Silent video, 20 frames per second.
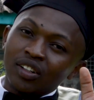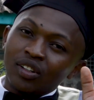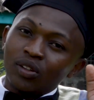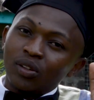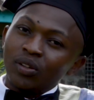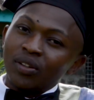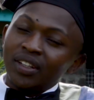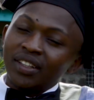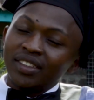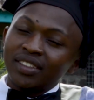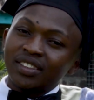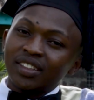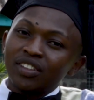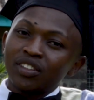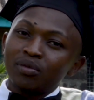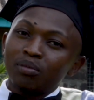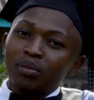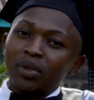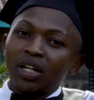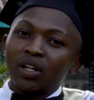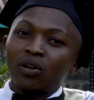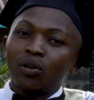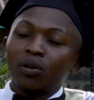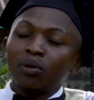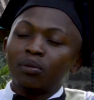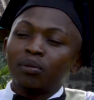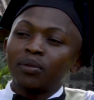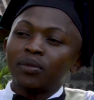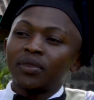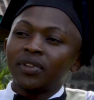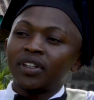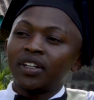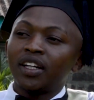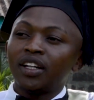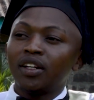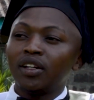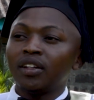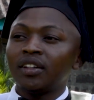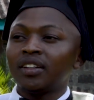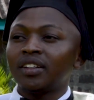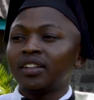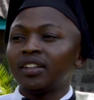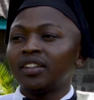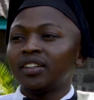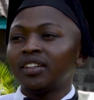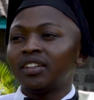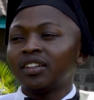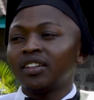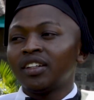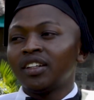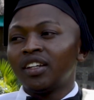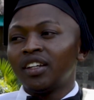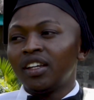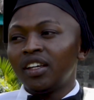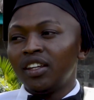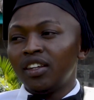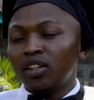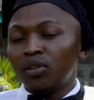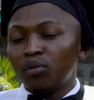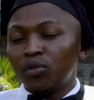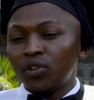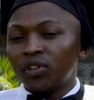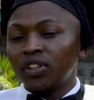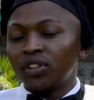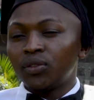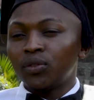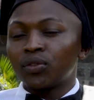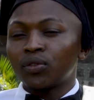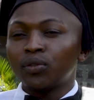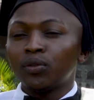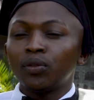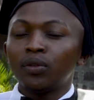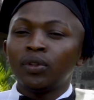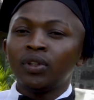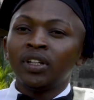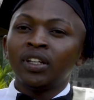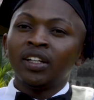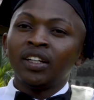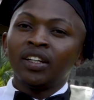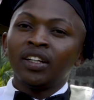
long distance back home, and in the morning to school.